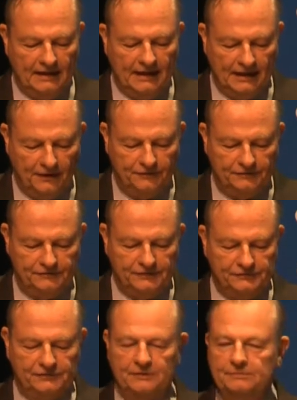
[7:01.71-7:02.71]
health
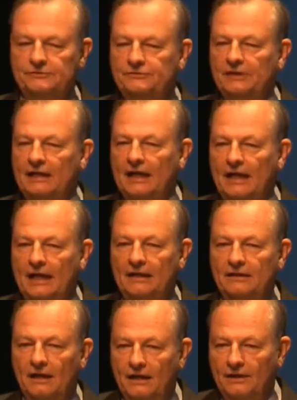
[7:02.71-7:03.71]
systems,
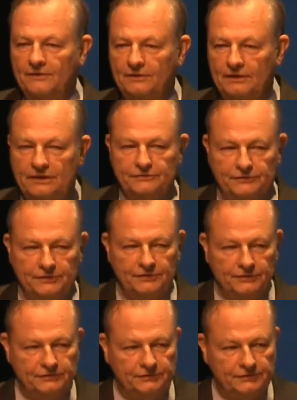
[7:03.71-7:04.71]
and other
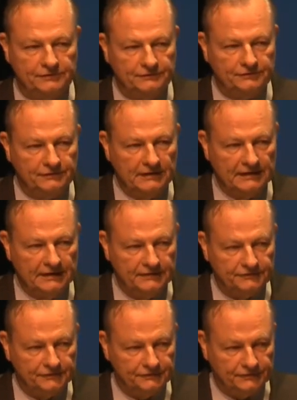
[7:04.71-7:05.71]
institutions in
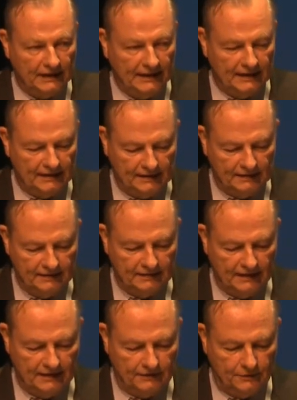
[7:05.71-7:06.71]
society,
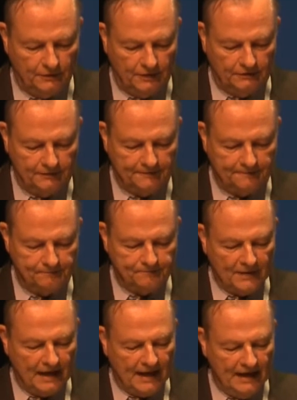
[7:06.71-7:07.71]
end quote.
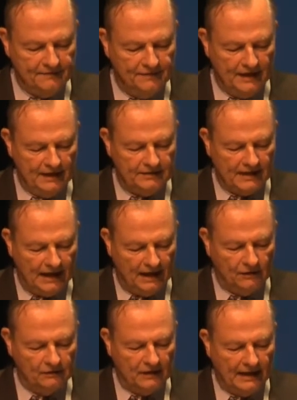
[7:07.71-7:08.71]
And then to
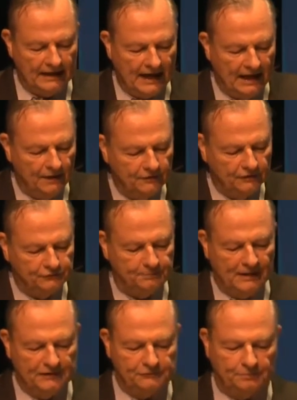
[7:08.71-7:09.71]
outline how those
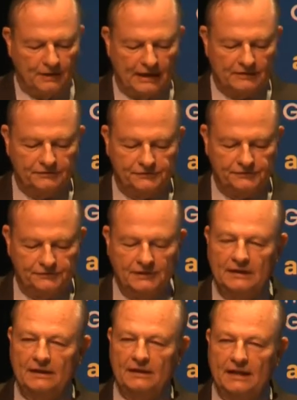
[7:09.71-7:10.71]
best practices
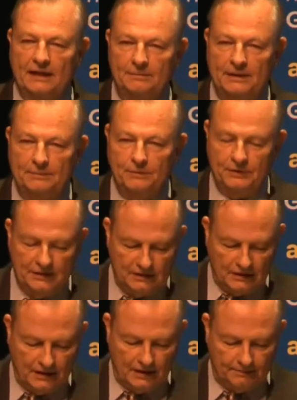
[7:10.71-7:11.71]
can be put into
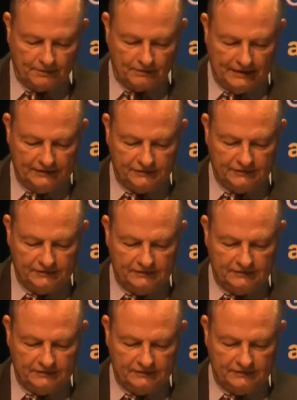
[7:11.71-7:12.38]
operation.